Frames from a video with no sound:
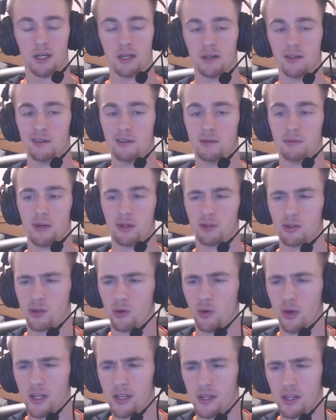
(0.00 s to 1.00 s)
about
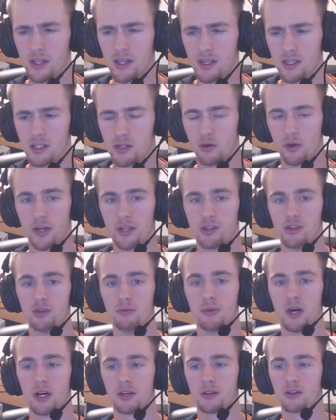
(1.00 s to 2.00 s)
I think it's $22
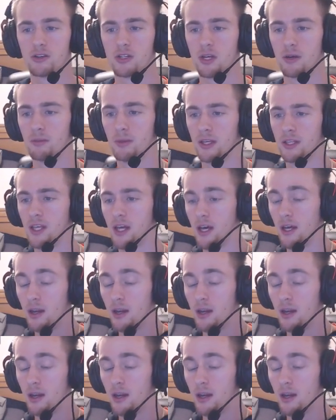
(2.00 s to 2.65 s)
or something like that.